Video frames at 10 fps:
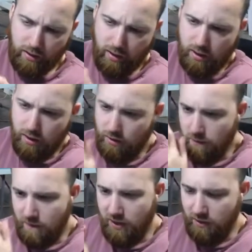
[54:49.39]

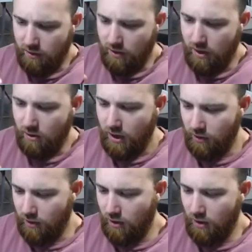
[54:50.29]
um, that, that are
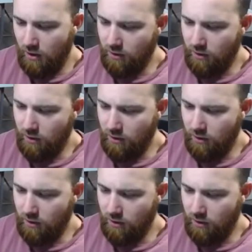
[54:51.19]
out there.